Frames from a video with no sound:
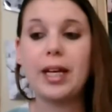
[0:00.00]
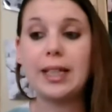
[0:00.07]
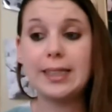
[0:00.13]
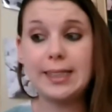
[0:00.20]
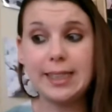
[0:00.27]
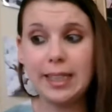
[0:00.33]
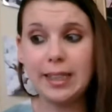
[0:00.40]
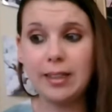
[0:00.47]
I'd
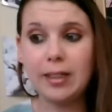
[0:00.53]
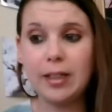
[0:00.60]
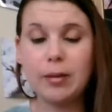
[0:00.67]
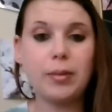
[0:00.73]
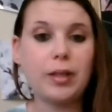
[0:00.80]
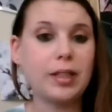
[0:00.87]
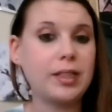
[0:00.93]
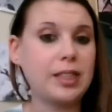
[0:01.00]
seen
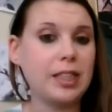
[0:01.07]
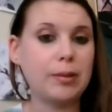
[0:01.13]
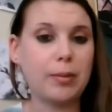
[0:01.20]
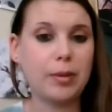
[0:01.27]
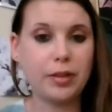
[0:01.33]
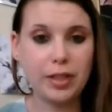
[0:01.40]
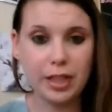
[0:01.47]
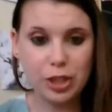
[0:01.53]
them, I'd seen them
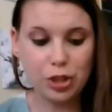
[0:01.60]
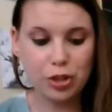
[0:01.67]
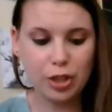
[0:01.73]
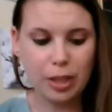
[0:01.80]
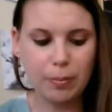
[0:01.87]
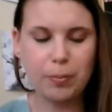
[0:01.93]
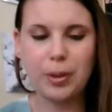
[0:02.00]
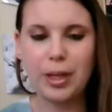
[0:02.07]
on this
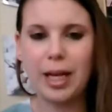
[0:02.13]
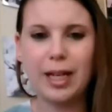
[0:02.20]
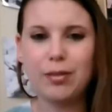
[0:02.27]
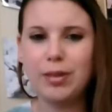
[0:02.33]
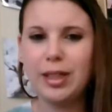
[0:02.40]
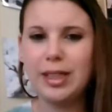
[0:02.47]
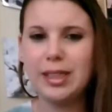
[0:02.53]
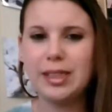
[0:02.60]
trip, but I hadn't
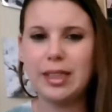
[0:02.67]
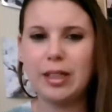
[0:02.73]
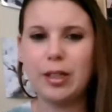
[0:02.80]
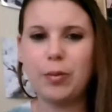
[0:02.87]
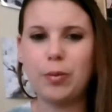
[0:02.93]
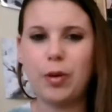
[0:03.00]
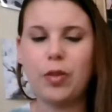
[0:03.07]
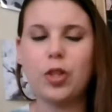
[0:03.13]
really seen
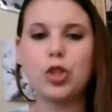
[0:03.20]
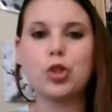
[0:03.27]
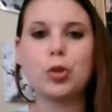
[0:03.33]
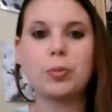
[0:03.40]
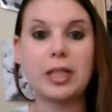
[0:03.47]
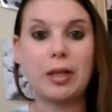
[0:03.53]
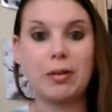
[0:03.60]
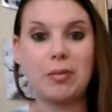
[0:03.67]
anyone that
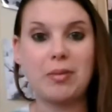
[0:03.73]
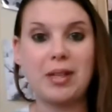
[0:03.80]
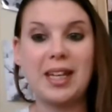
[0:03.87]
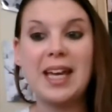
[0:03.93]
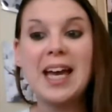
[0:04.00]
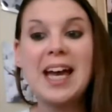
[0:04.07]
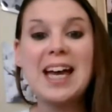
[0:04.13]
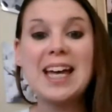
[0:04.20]
jumped out at
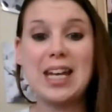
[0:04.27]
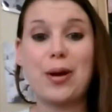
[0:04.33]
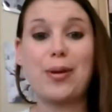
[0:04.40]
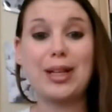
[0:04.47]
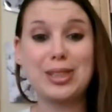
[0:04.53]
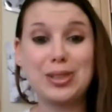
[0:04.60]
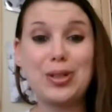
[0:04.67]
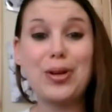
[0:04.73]
me. Now
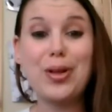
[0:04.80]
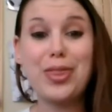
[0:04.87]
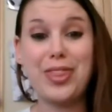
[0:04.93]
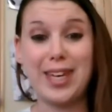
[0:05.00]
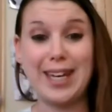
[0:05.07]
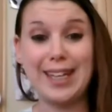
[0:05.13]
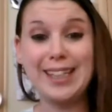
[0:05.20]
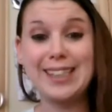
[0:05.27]
I saw
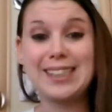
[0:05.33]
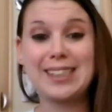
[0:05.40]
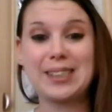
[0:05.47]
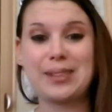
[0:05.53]
this